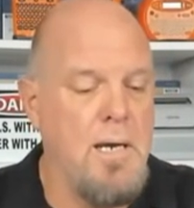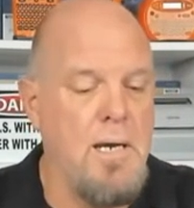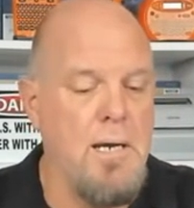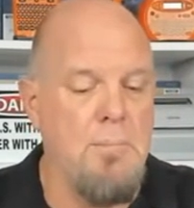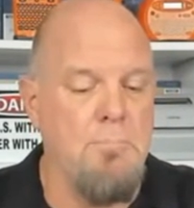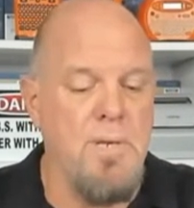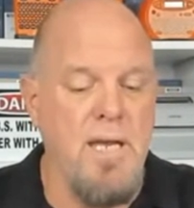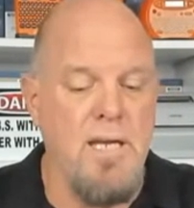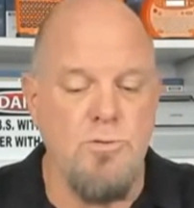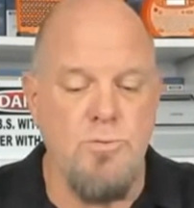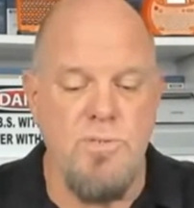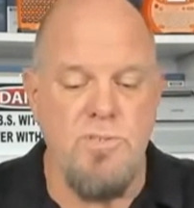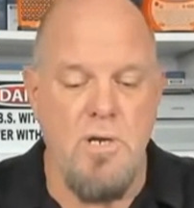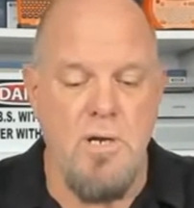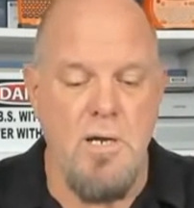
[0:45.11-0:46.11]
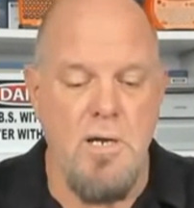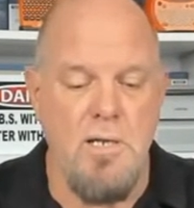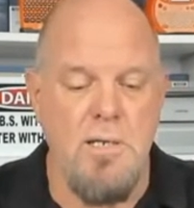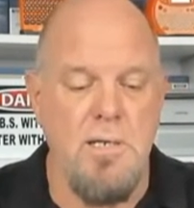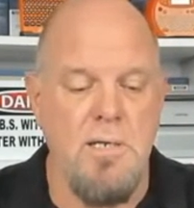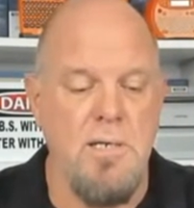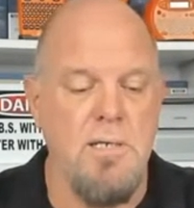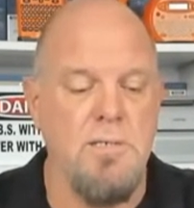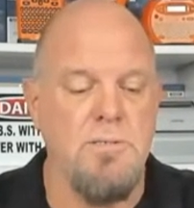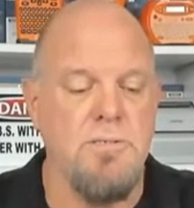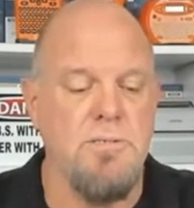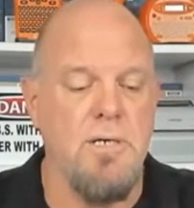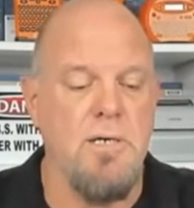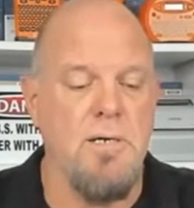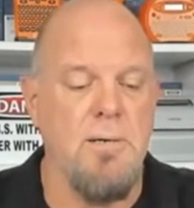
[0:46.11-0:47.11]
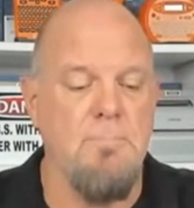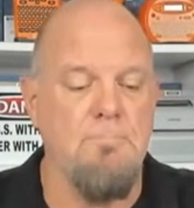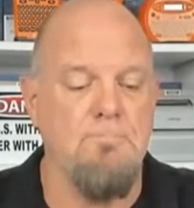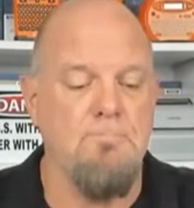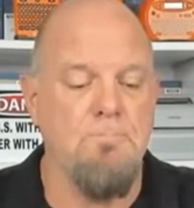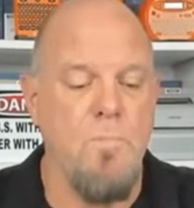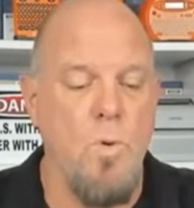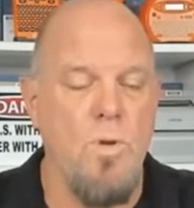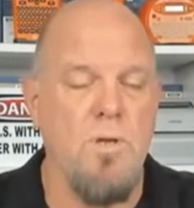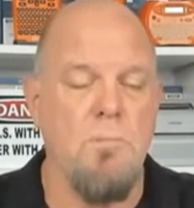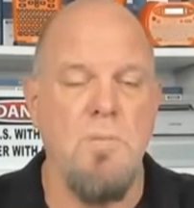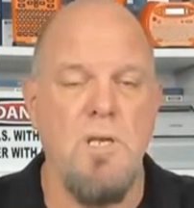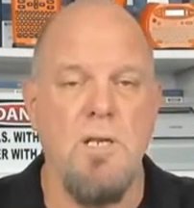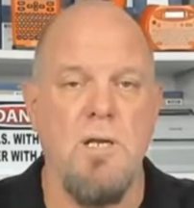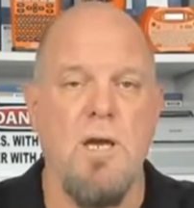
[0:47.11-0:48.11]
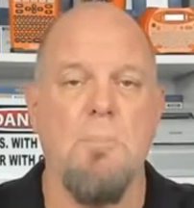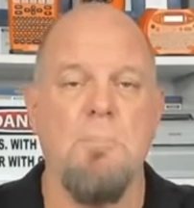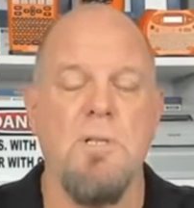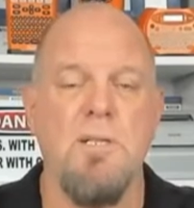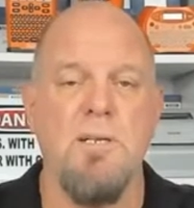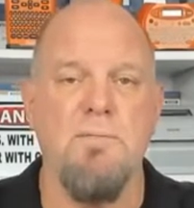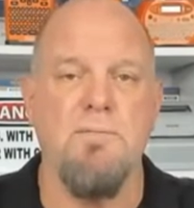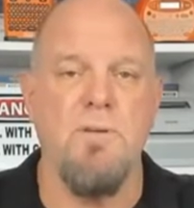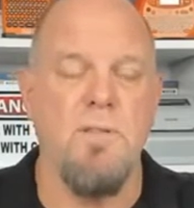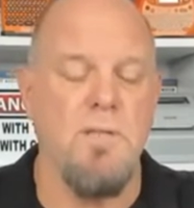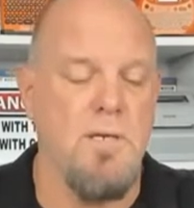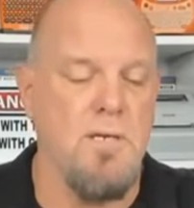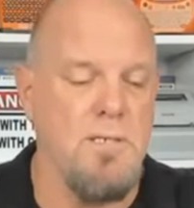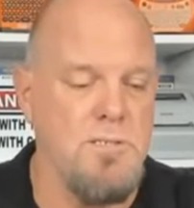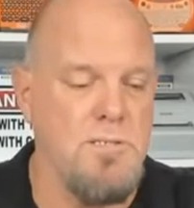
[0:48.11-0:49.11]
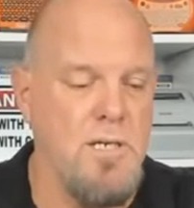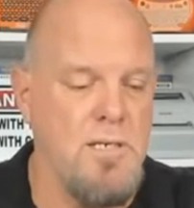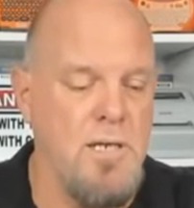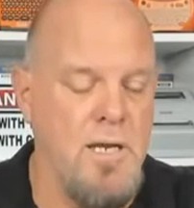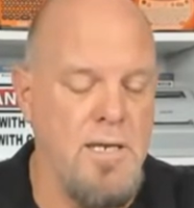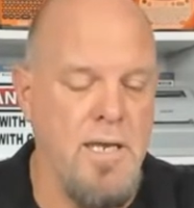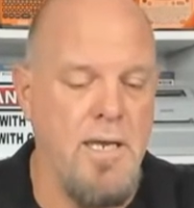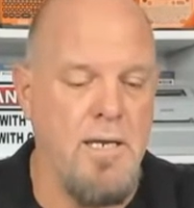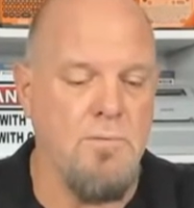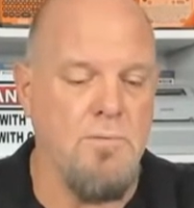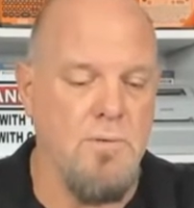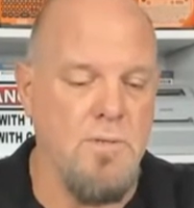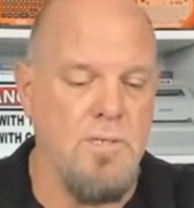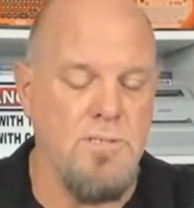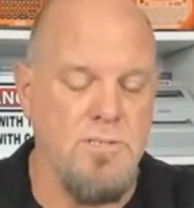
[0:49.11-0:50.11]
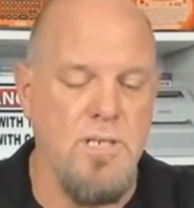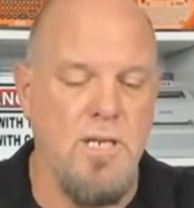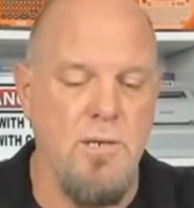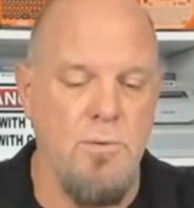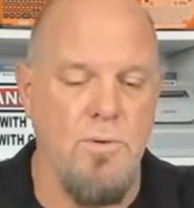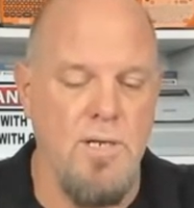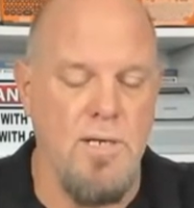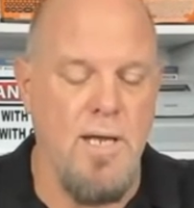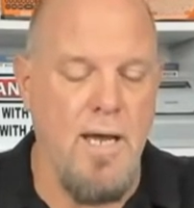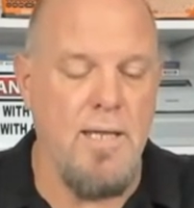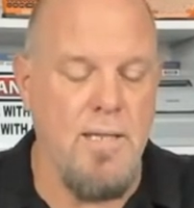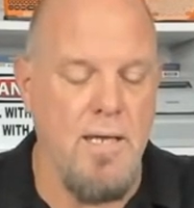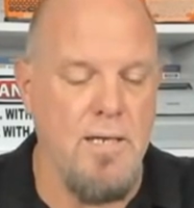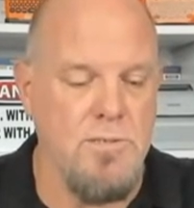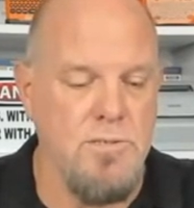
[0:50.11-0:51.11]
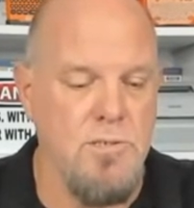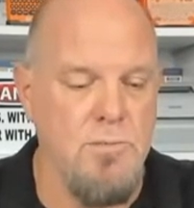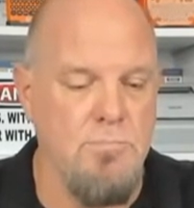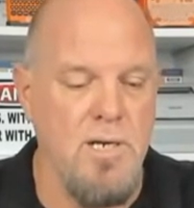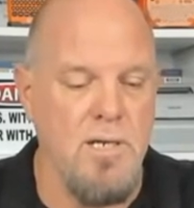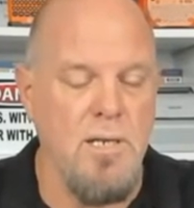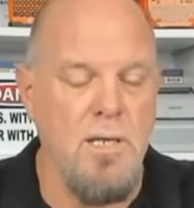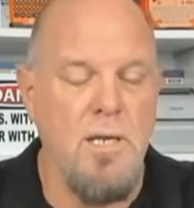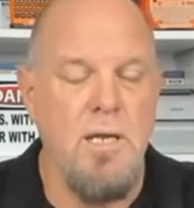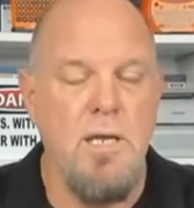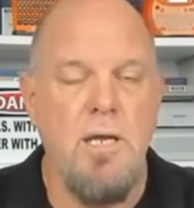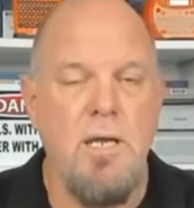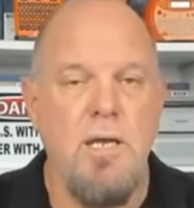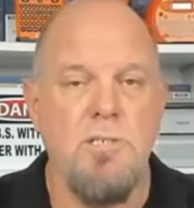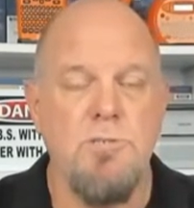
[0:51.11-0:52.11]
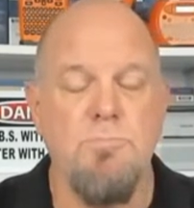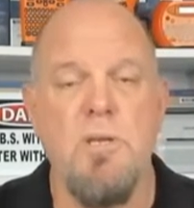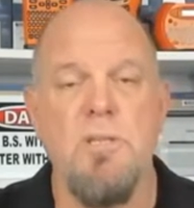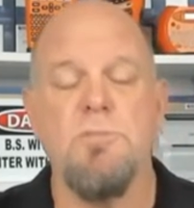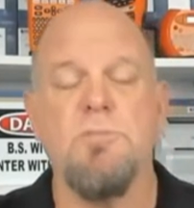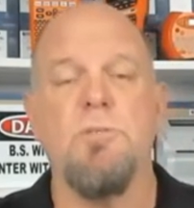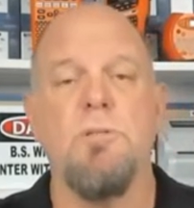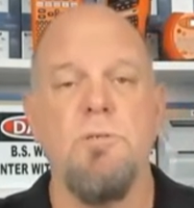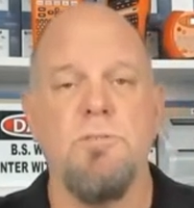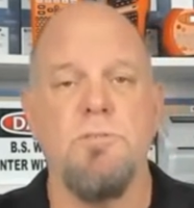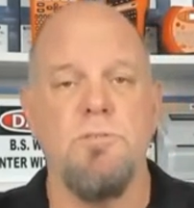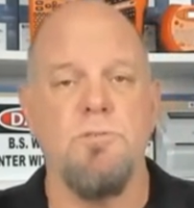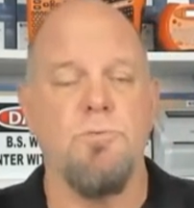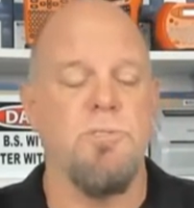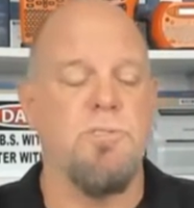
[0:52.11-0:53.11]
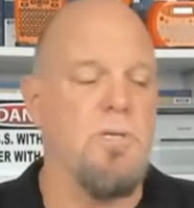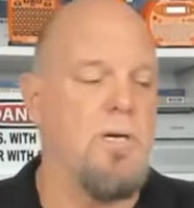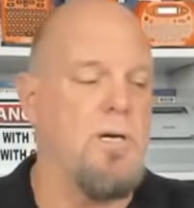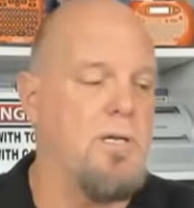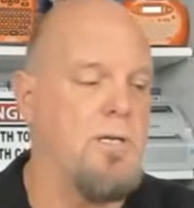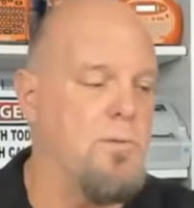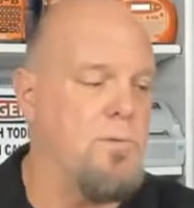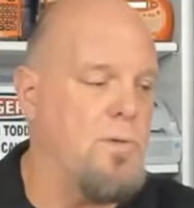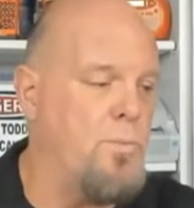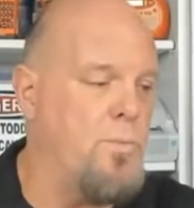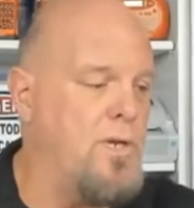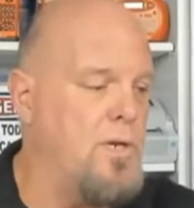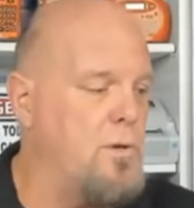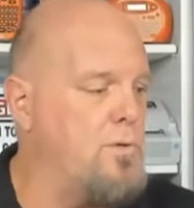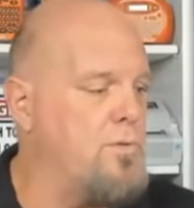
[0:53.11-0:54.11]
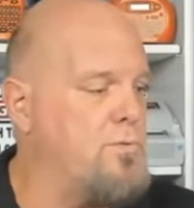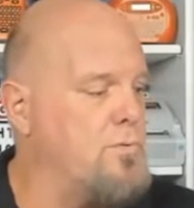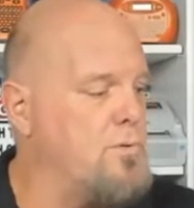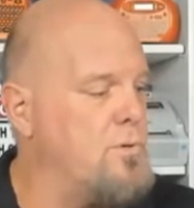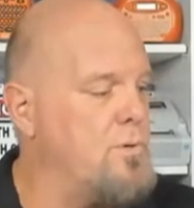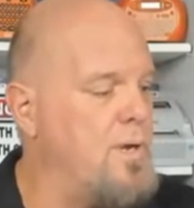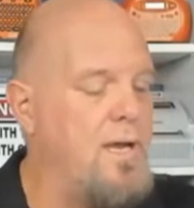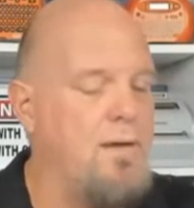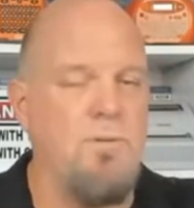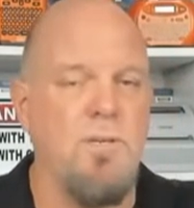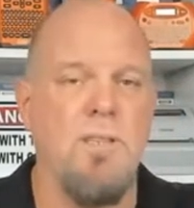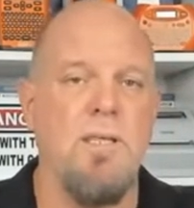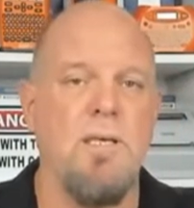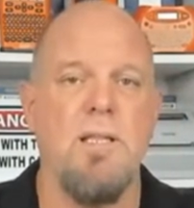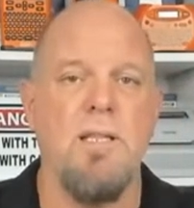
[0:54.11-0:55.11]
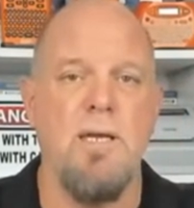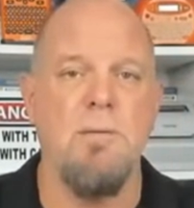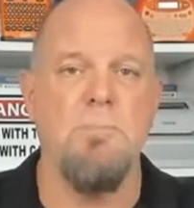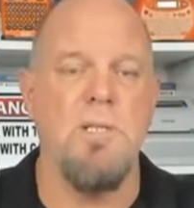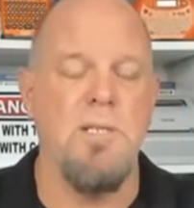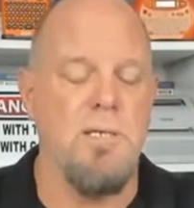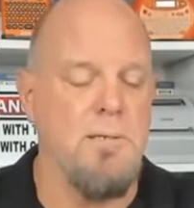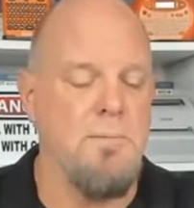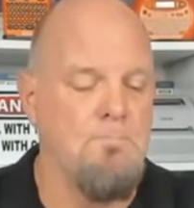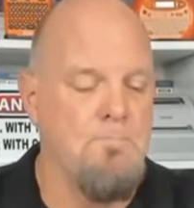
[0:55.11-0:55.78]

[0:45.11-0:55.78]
BS with Todd is, well, it can mean a couple of different things. I can't really say what I'd like to, but it's Brother Solutions with Todd. And we go through everything labeling.